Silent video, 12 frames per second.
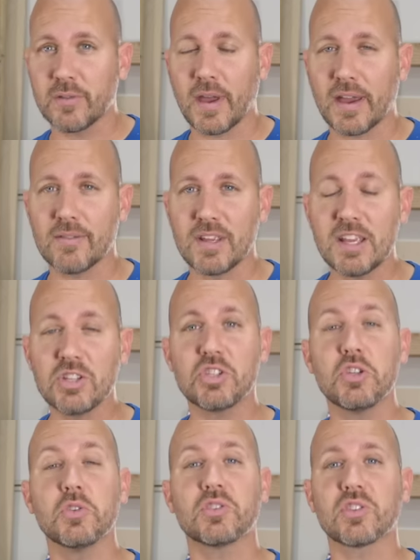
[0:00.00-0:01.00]
that each
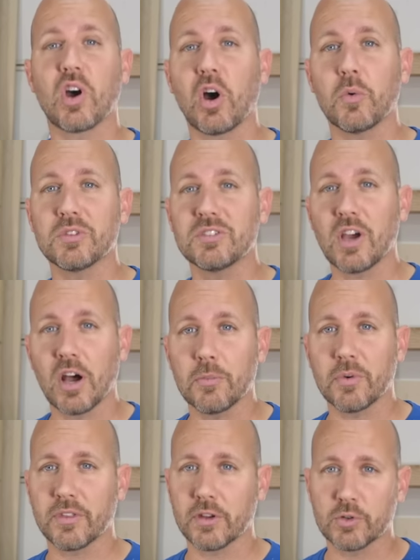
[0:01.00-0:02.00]
new saw would come
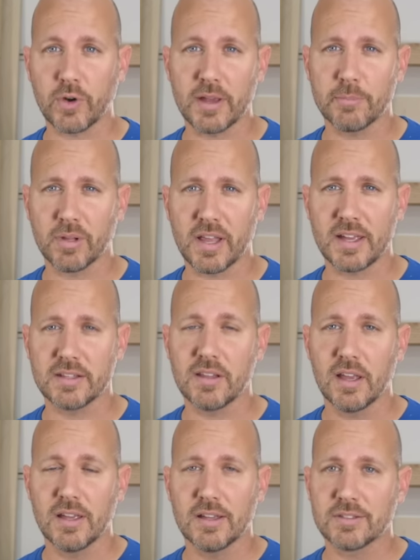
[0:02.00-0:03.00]
with a great blade.
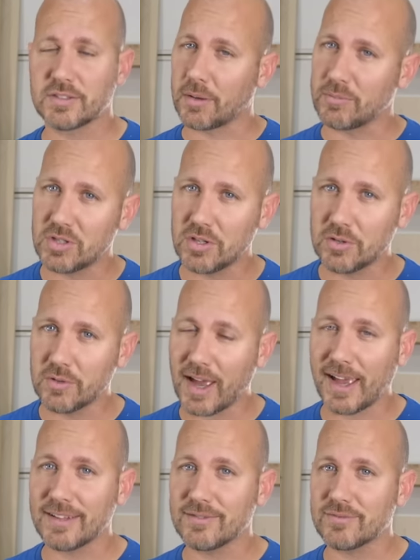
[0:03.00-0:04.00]
Some do
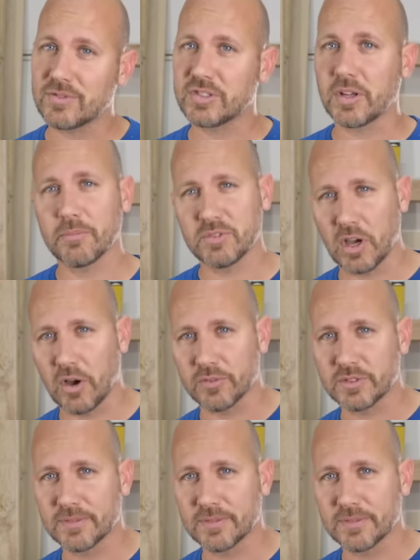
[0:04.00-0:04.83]
and some don't.